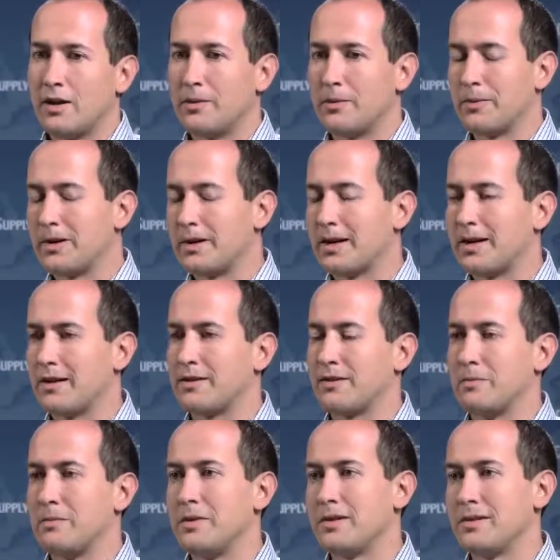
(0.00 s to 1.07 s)
we had
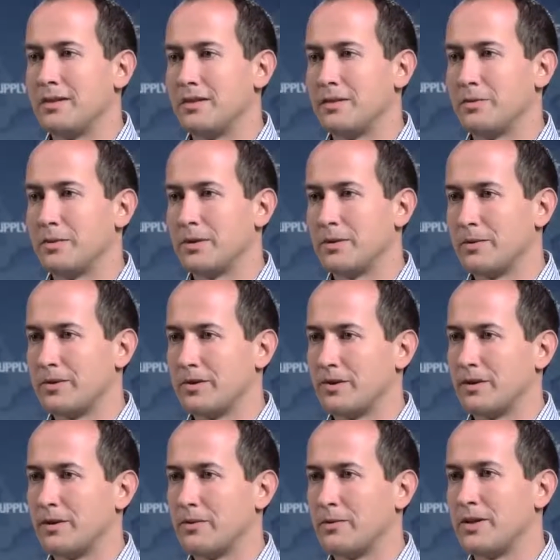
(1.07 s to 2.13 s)
some misses where it was,
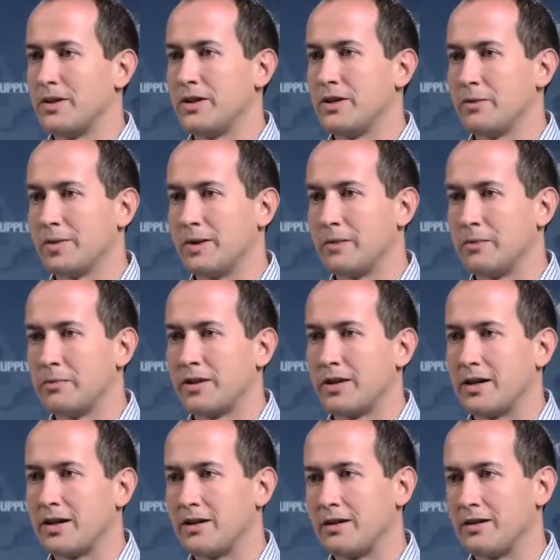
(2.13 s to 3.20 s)
one year we
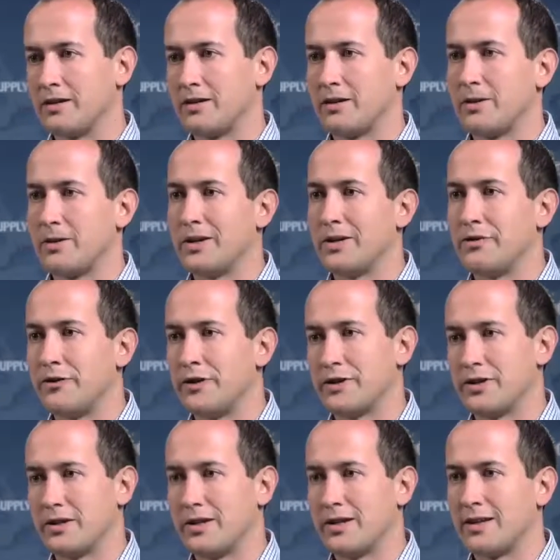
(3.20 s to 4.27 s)
planned
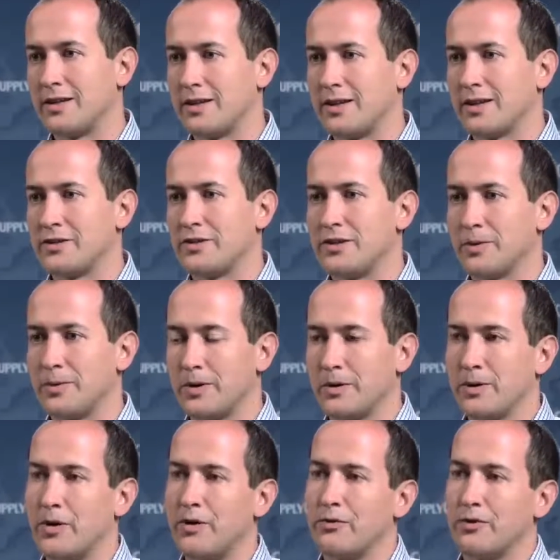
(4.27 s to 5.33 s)
inefficiently, and the next year we were
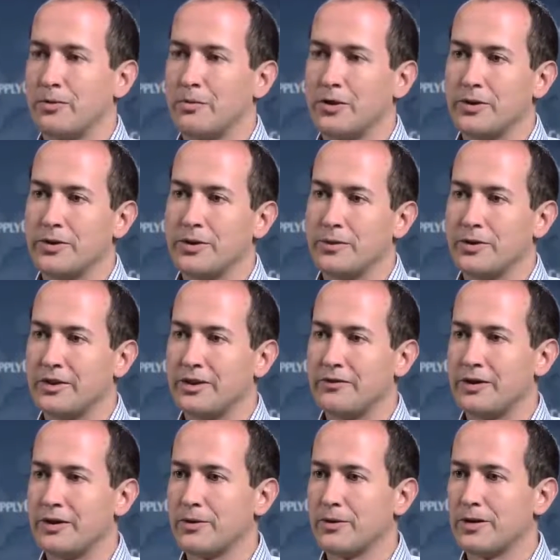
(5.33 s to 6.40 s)
over-bloated with
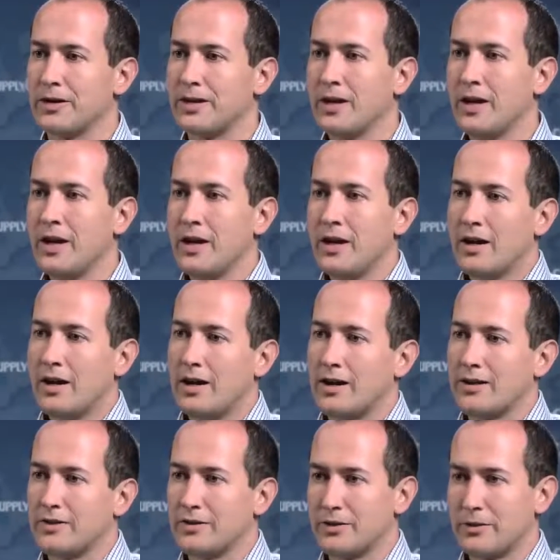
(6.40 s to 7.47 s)
inventory.
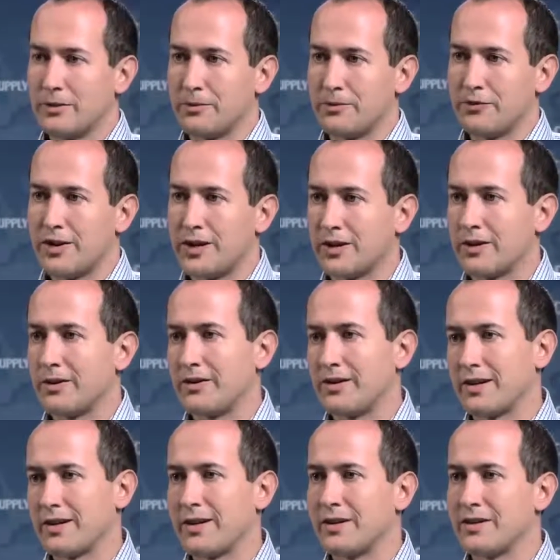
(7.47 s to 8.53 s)
Finding out our
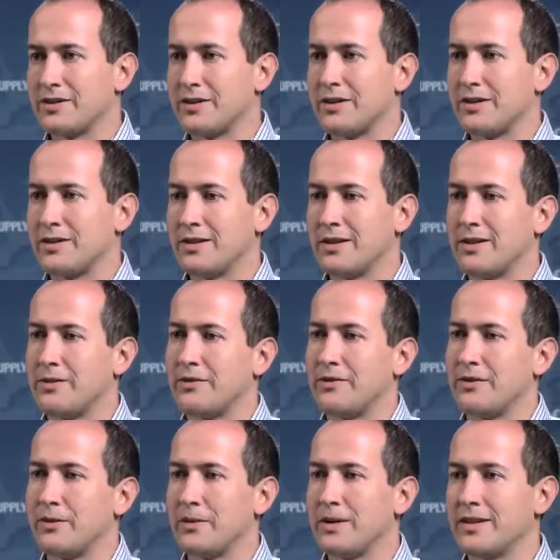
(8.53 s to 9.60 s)
technology and
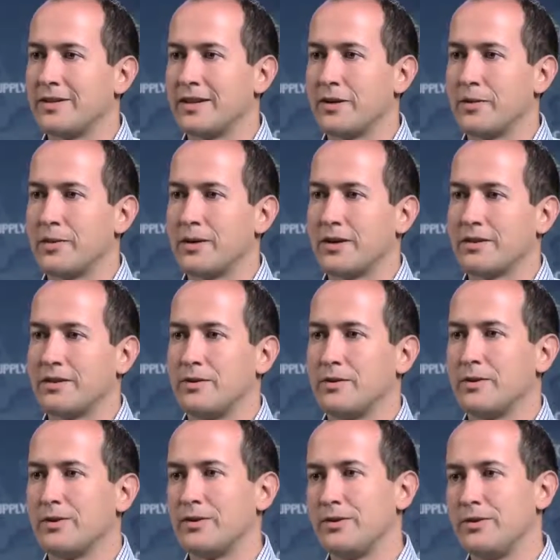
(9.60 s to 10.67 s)
the ways that it works in
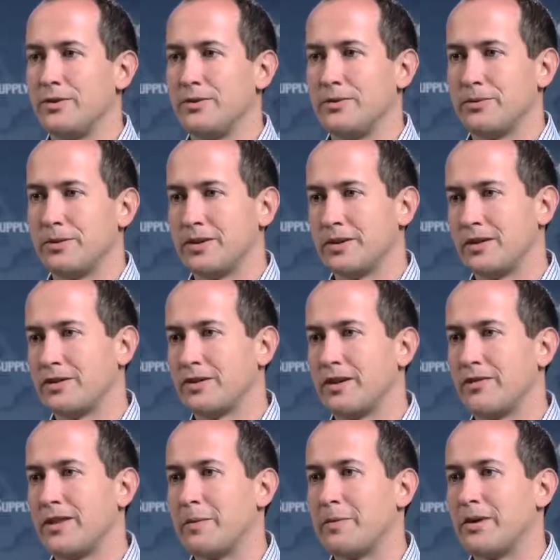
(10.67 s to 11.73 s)
order to really
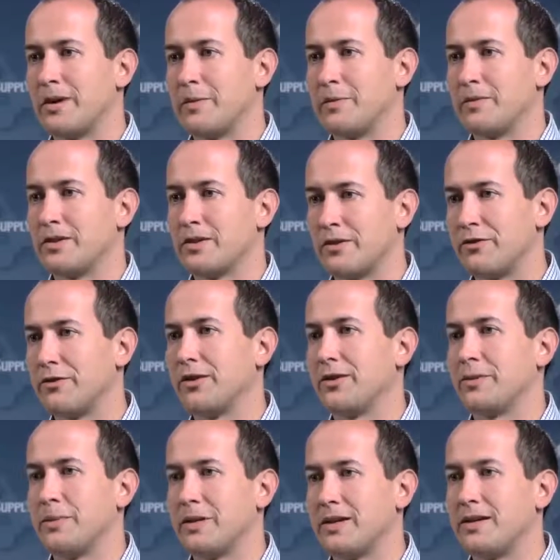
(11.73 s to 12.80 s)
solve that problem was our
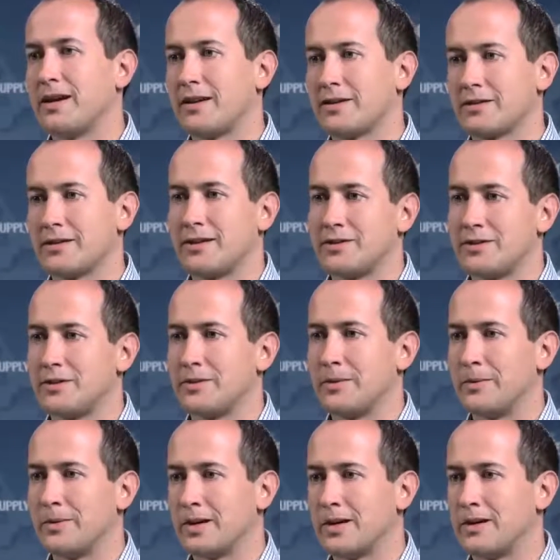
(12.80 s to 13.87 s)
first big task last year when
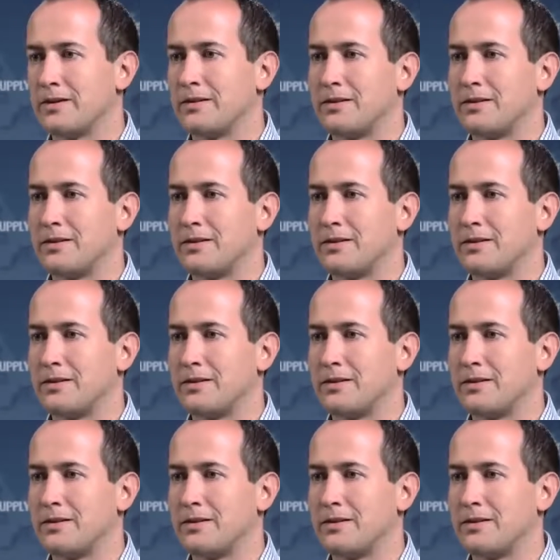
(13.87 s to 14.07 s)
we got